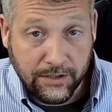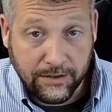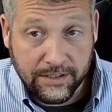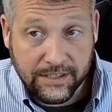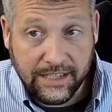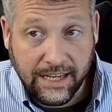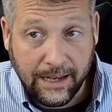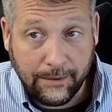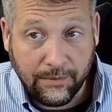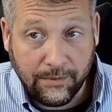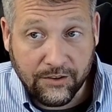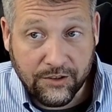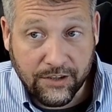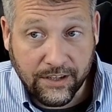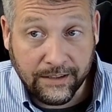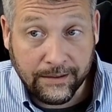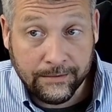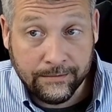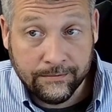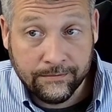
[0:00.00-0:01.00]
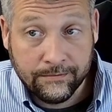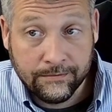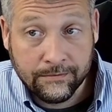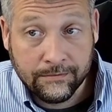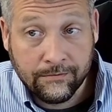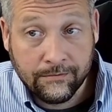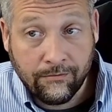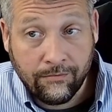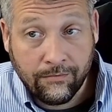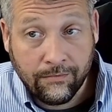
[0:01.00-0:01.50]
you're establishing,
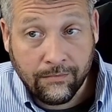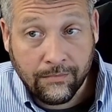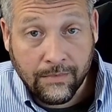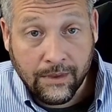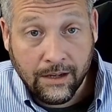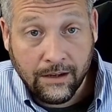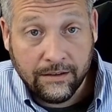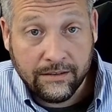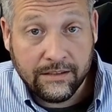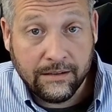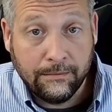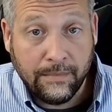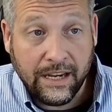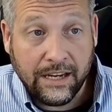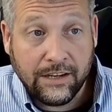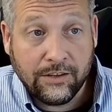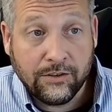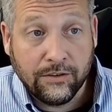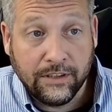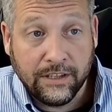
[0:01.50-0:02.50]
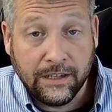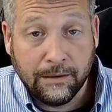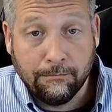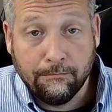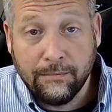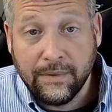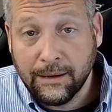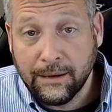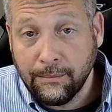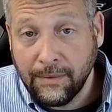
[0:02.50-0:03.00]
to make sure that you're
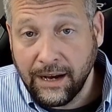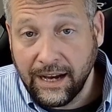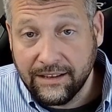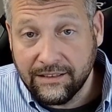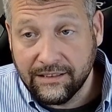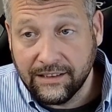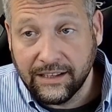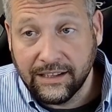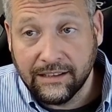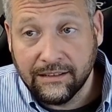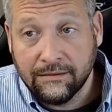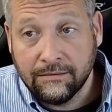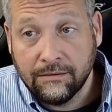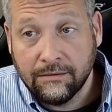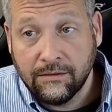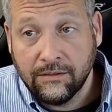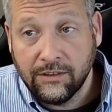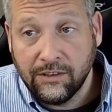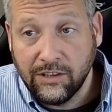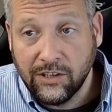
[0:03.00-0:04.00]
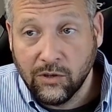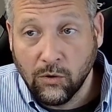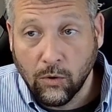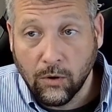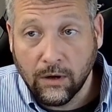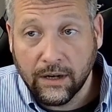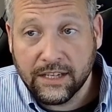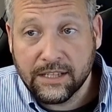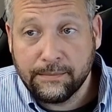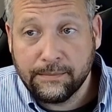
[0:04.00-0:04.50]
minimizing
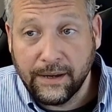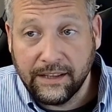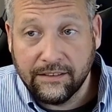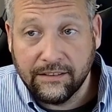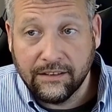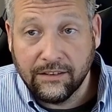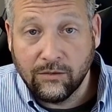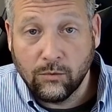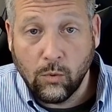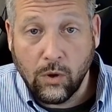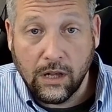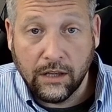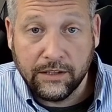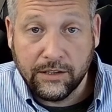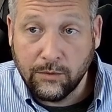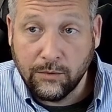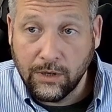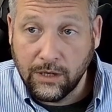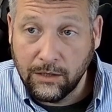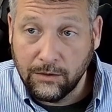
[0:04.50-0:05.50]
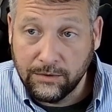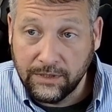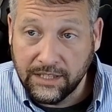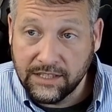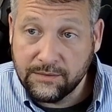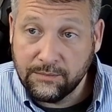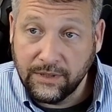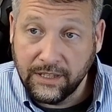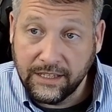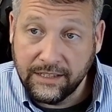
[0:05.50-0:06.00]
your expenses while you own
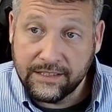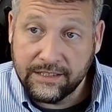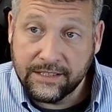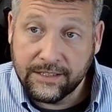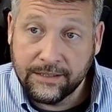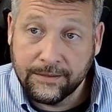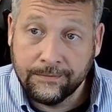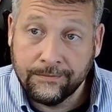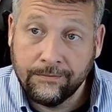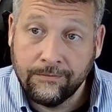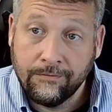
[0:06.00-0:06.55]
this place.